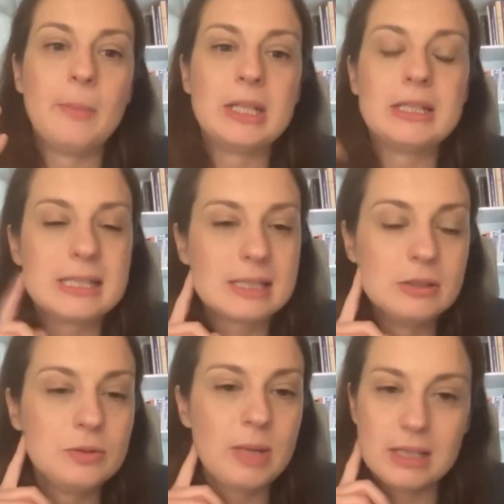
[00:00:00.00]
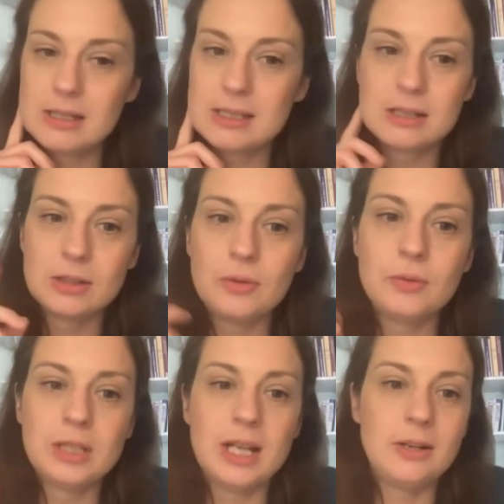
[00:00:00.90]
But these new methods that
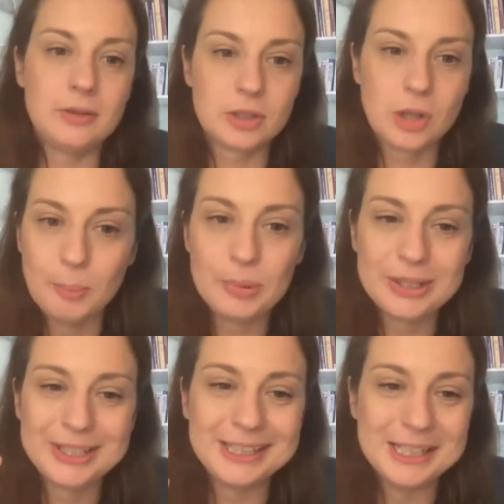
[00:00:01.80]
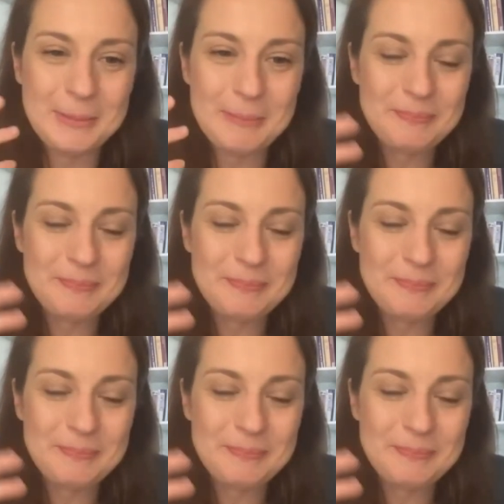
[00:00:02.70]
don't rely on the company